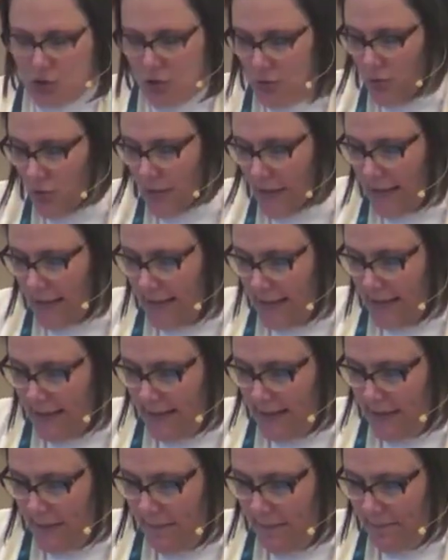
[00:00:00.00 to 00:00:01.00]

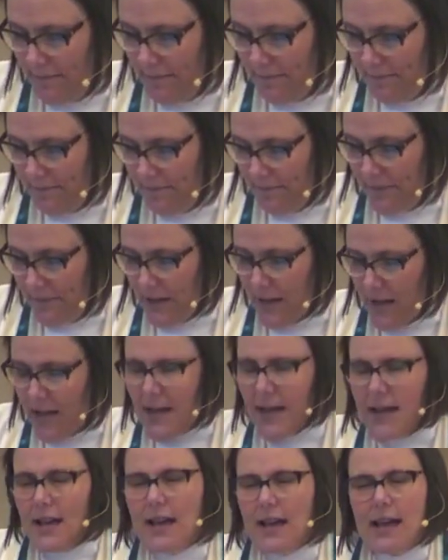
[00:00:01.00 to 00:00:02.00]
chooses.
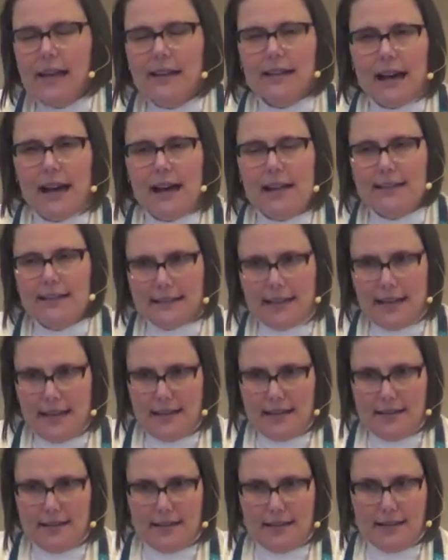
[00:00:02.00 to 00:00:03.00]
And God
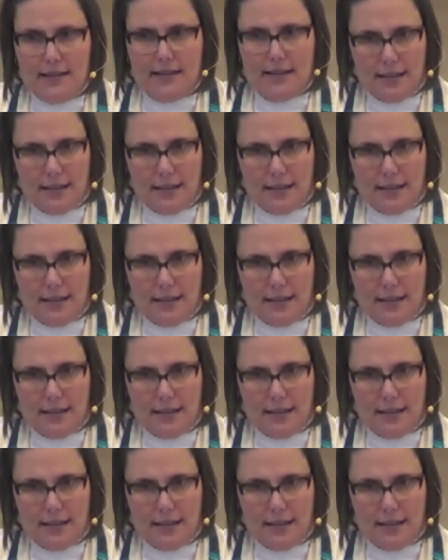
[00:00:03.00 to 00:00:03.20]
says